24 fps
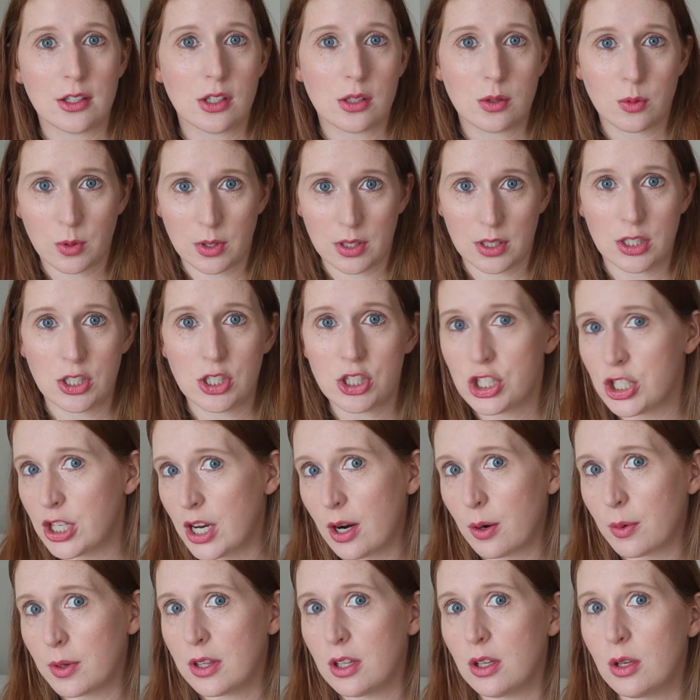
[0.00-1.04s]
I just wanted to
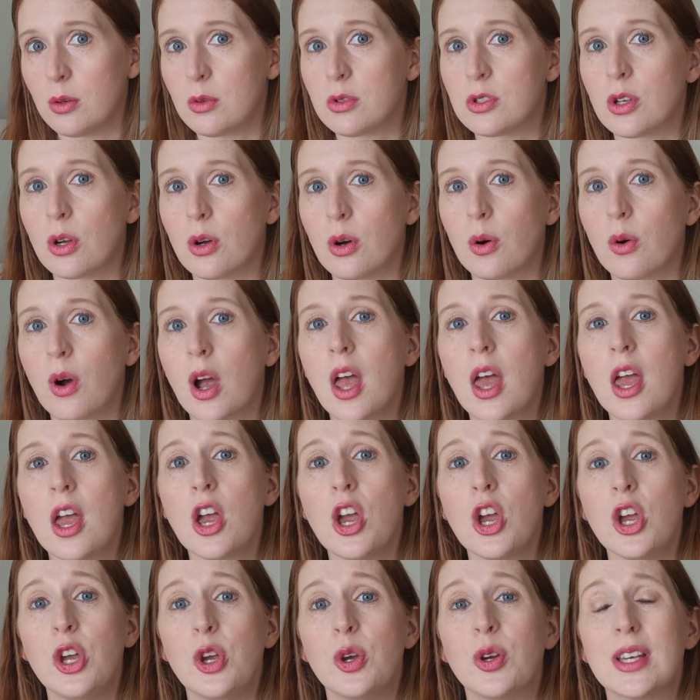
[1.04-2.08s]
share with you so
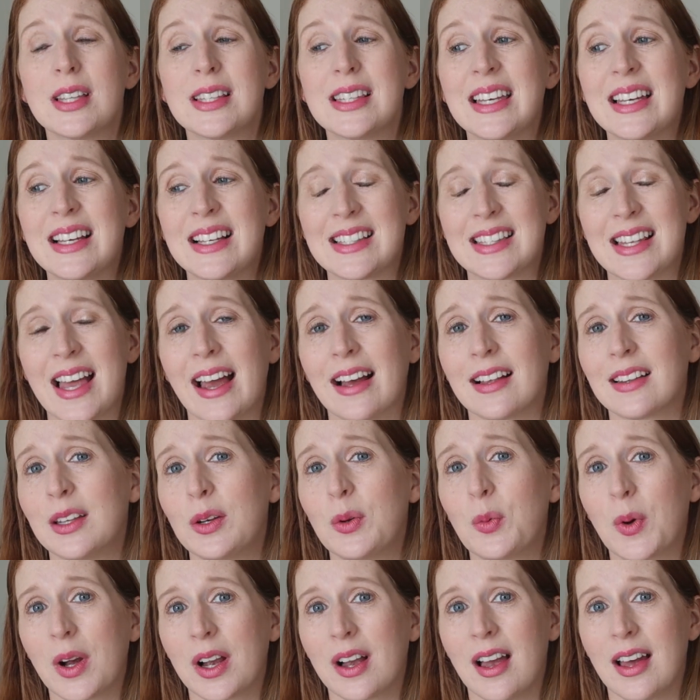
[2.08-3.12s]
you can see
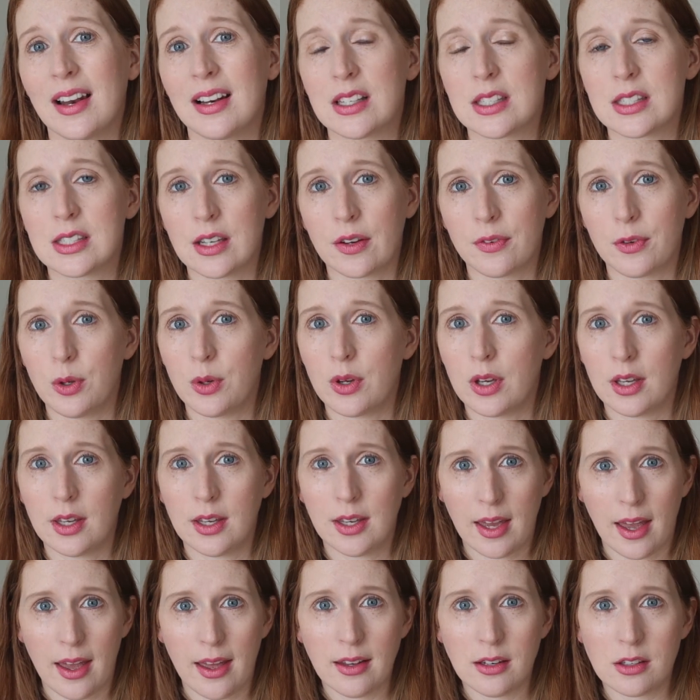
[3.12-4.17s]
exactly what kind of stuff you can
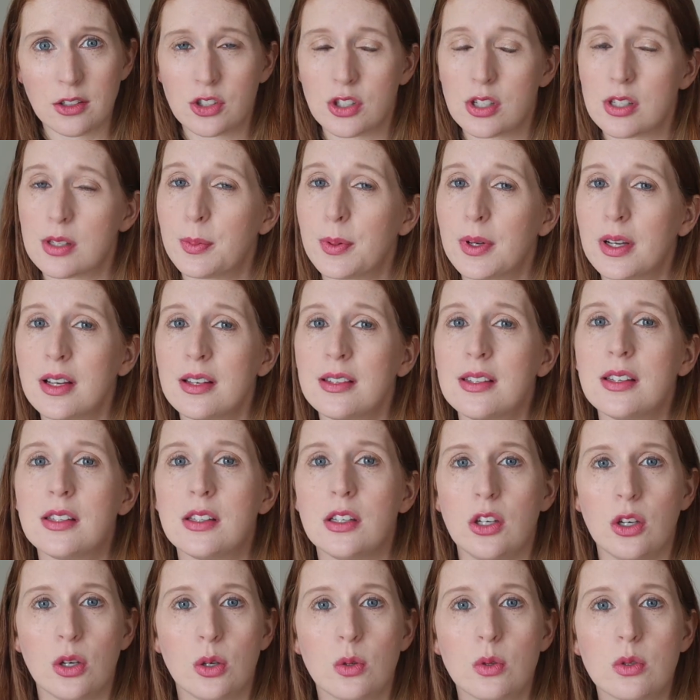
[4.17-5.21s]
get. Just because
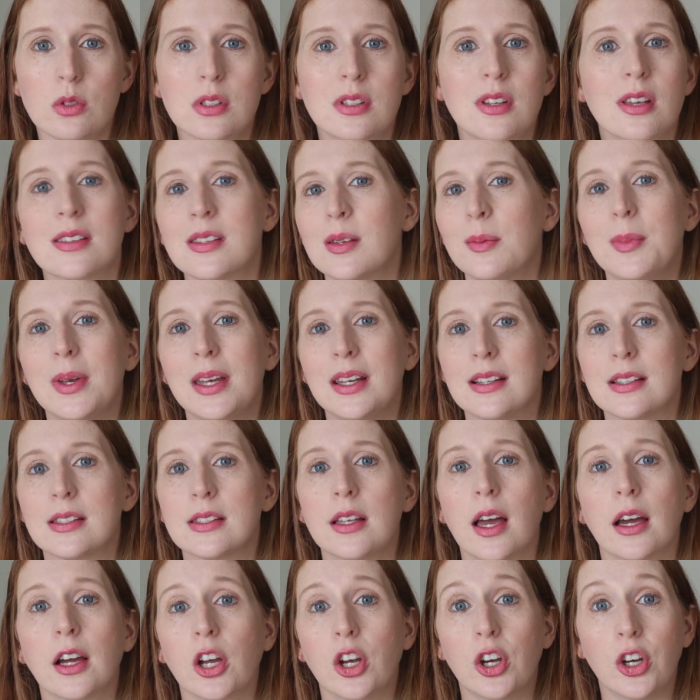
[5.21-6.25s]
it's used doesn't mean it's
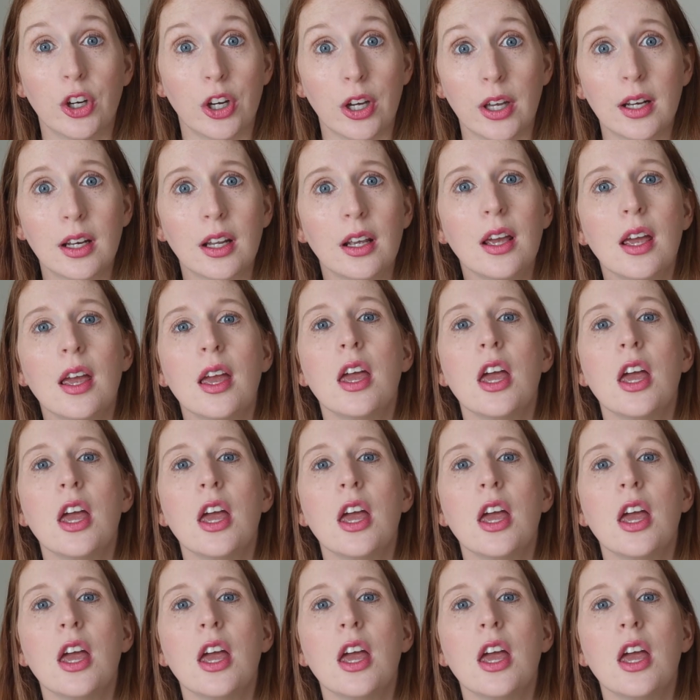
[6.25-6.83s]
not good.